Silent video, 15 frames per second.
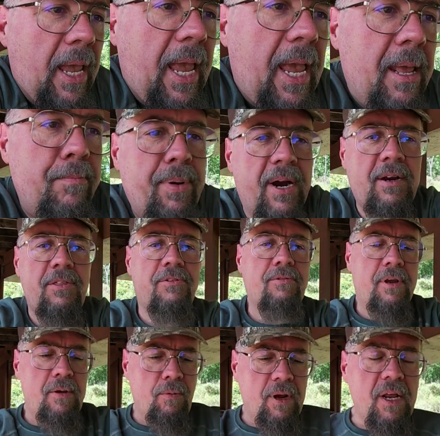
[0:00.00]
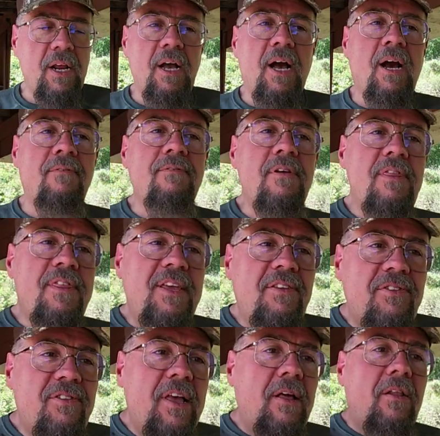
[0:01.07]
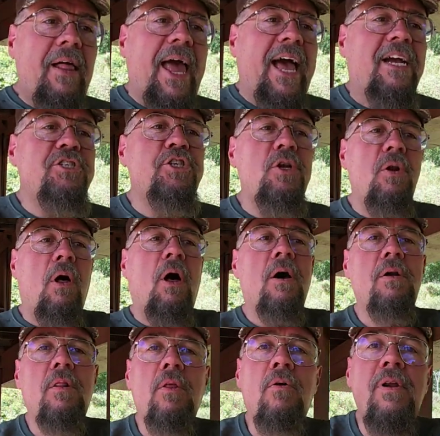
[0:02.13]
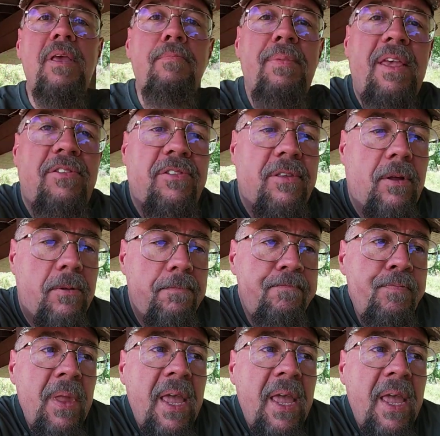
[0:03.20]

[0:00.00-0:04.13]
In part 3, we're going to cover the single action autoloading pistol.